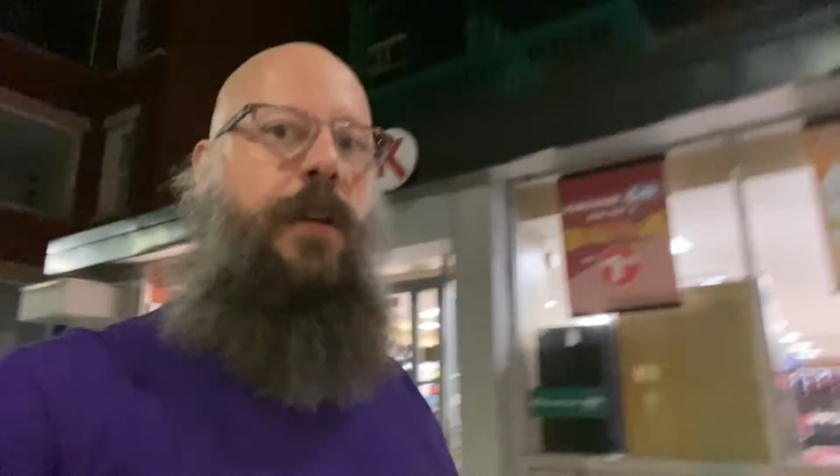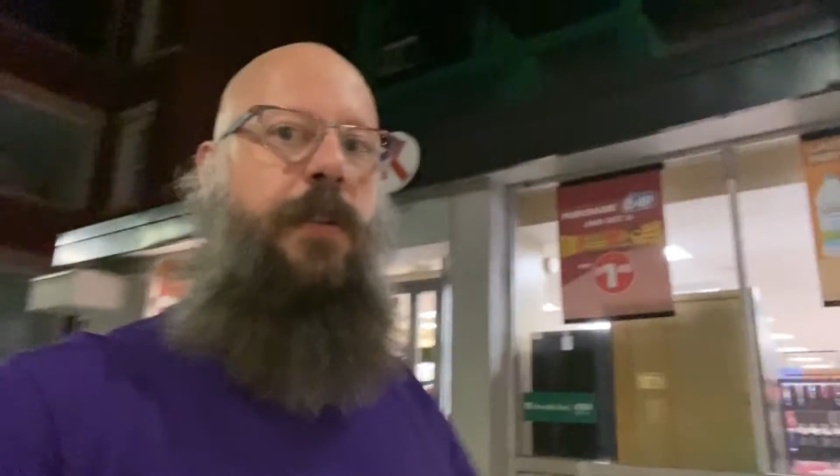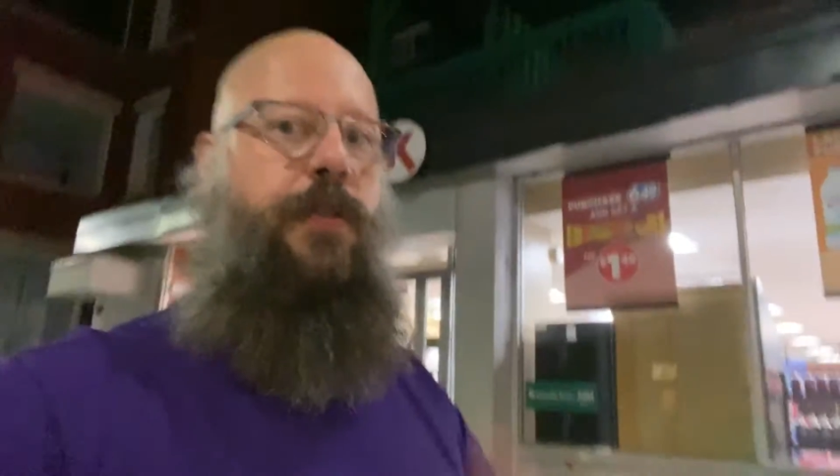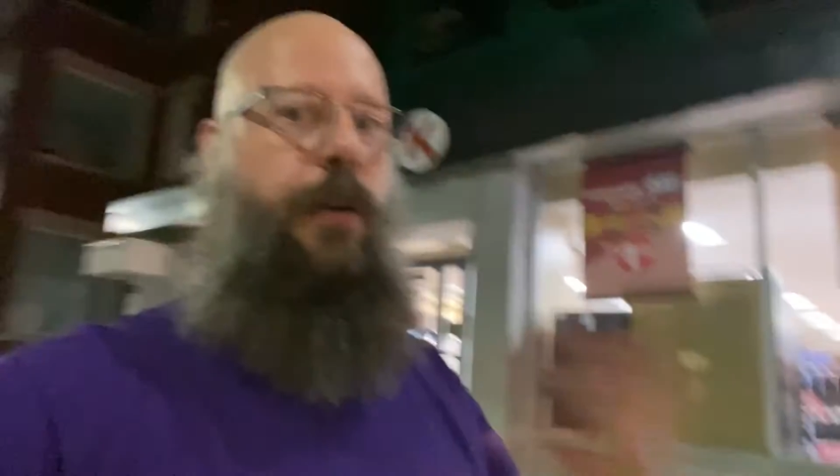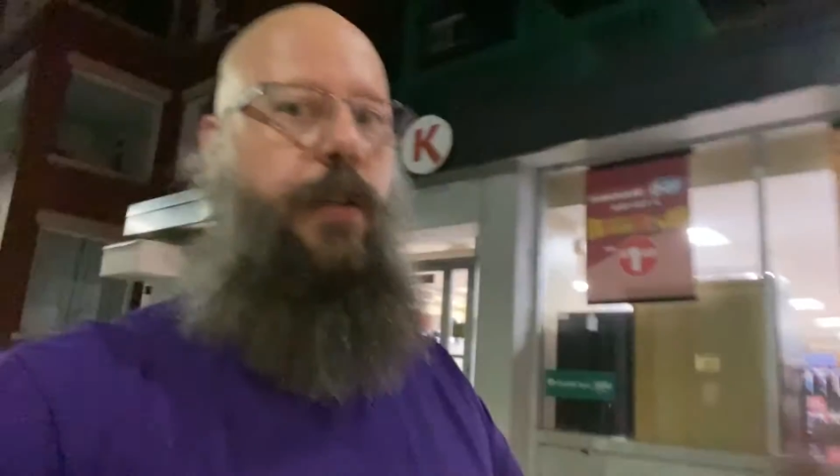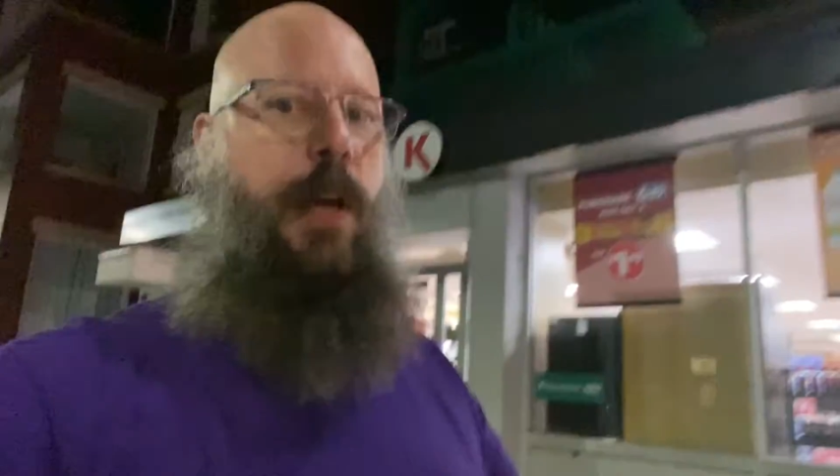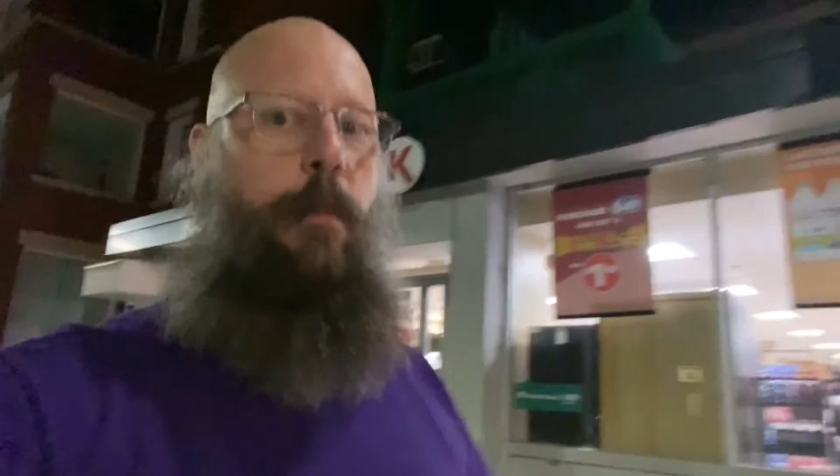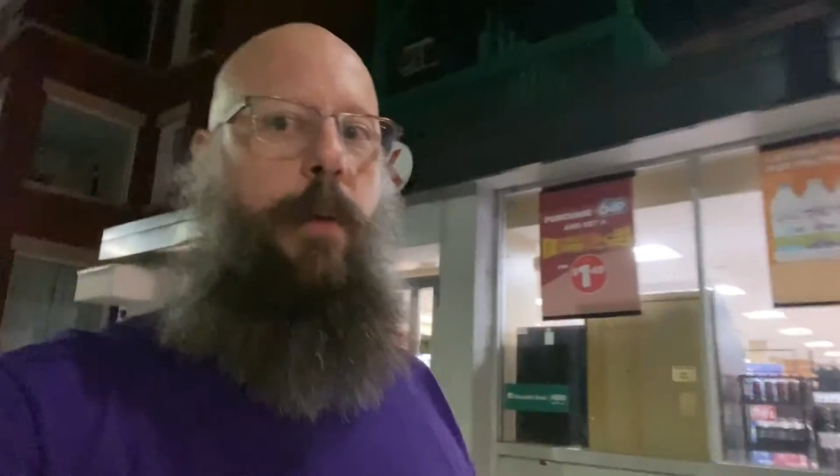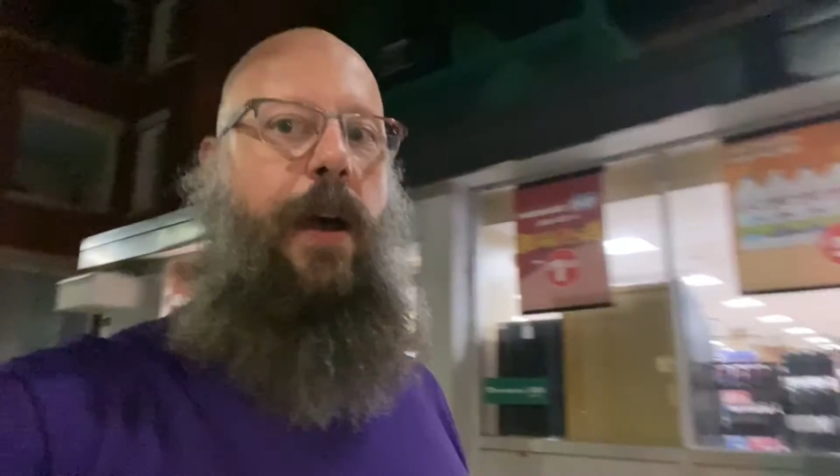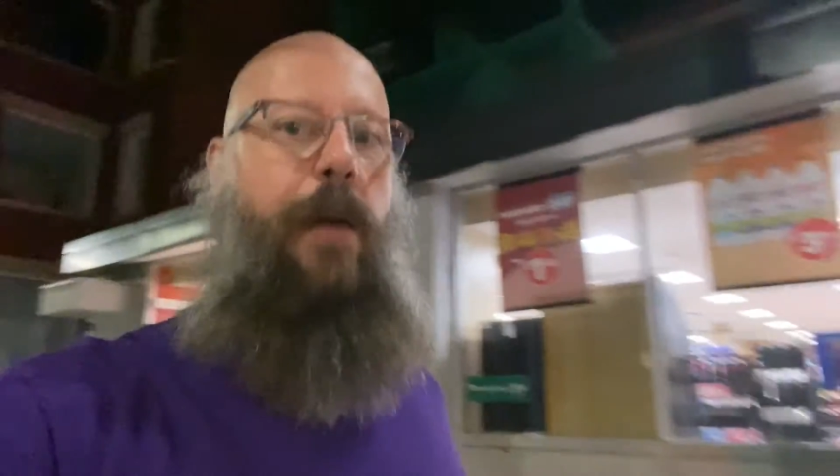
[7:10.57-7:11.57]

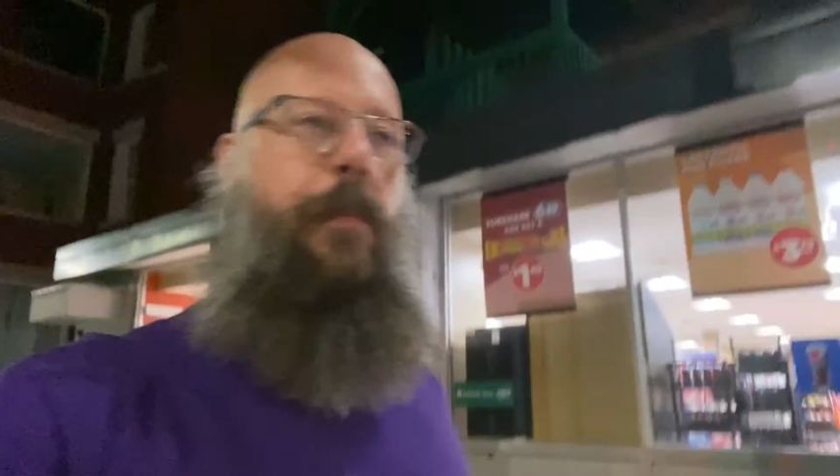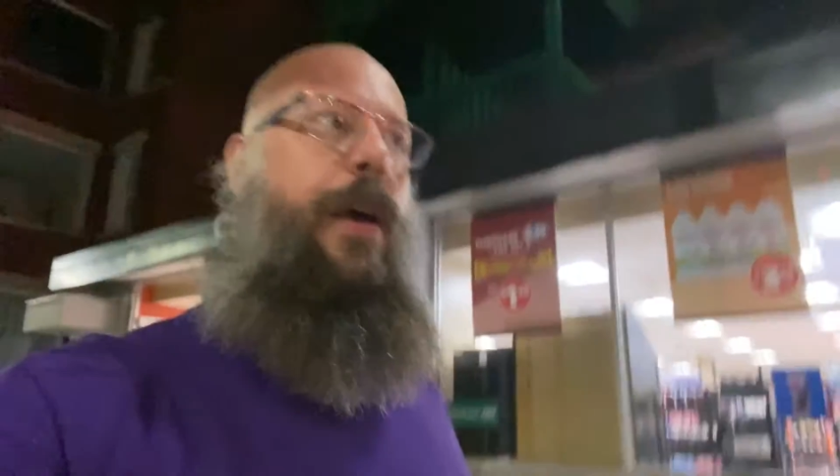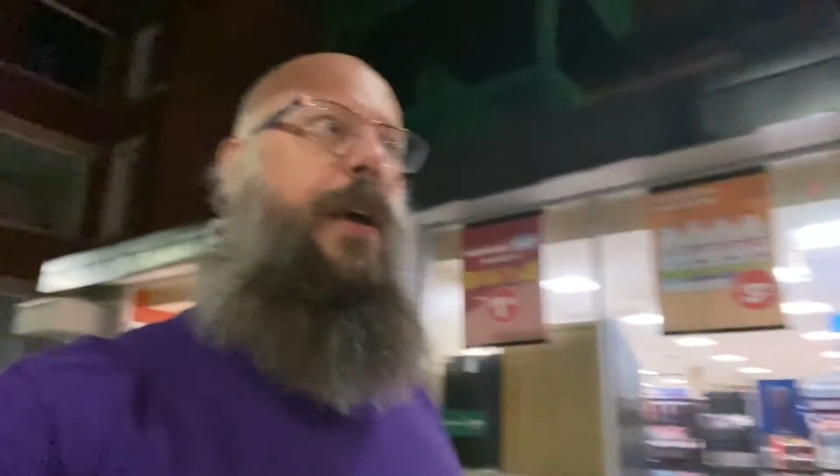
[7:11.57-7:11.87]
Centretown Pub.